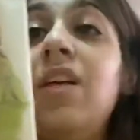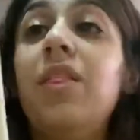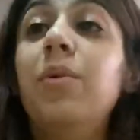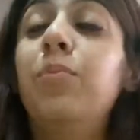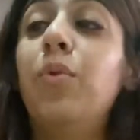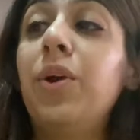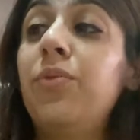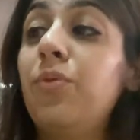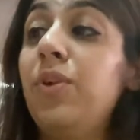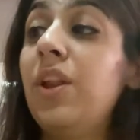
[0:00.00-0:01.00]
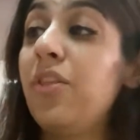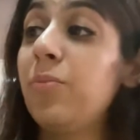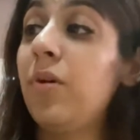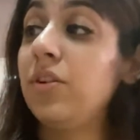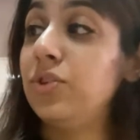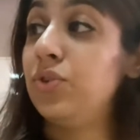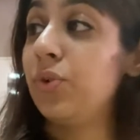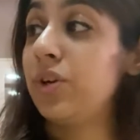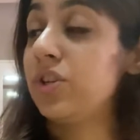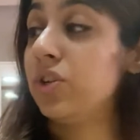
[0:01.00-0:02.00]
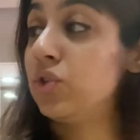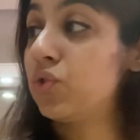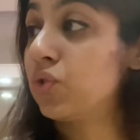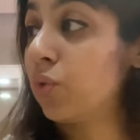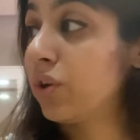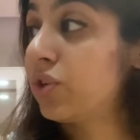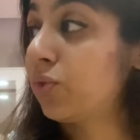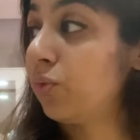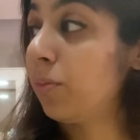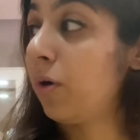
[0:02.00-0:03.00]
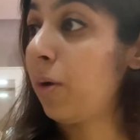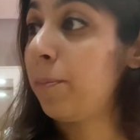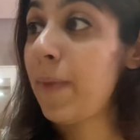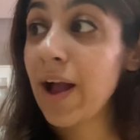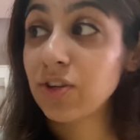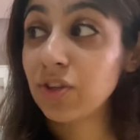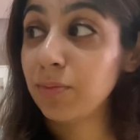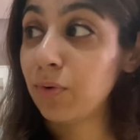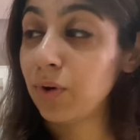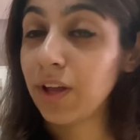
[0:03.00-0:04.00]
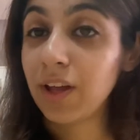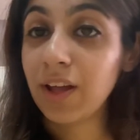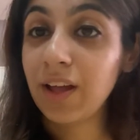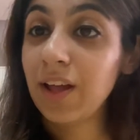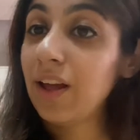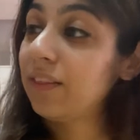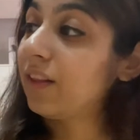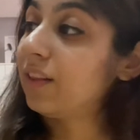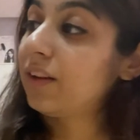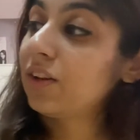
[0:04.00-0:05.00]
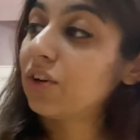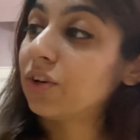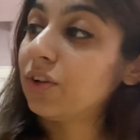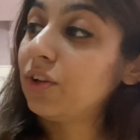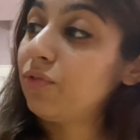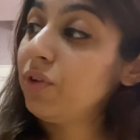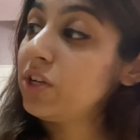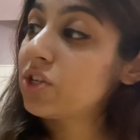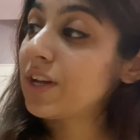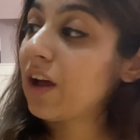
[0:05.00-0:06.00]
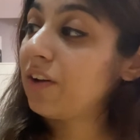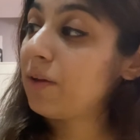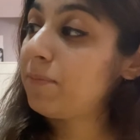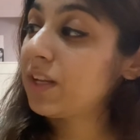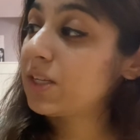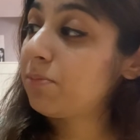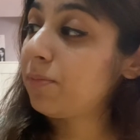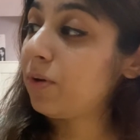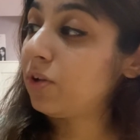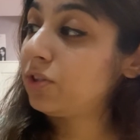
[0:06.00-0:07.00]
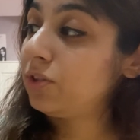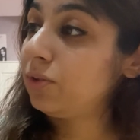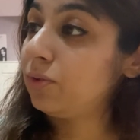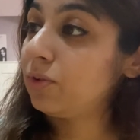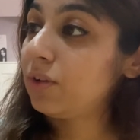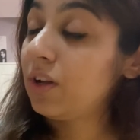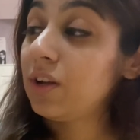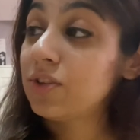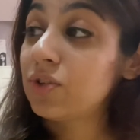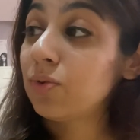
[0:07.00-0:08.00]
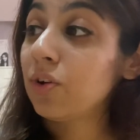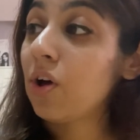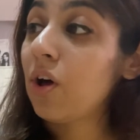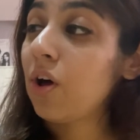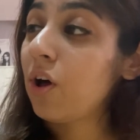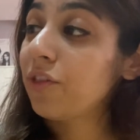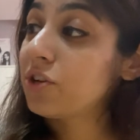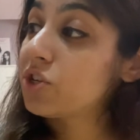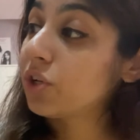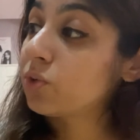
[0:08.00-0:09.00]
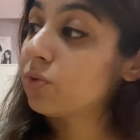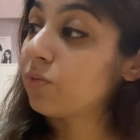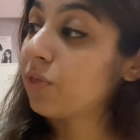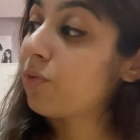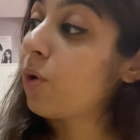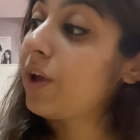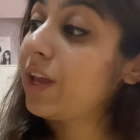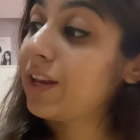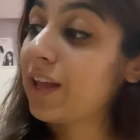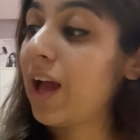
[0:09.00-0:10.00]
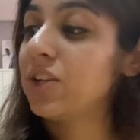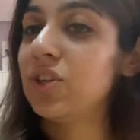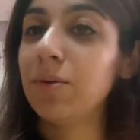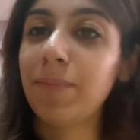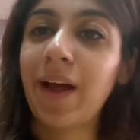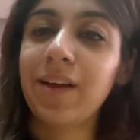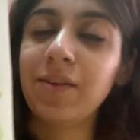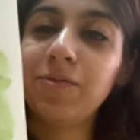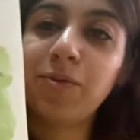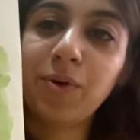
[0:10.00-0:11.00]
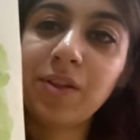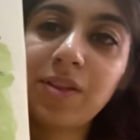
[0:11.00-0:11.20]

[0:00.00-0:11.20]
The boy threw another ball to George, and George threw a ball back to the boy. The little girl reached down and picked up a ball too. Soon all the children were throwing and catching back and forth.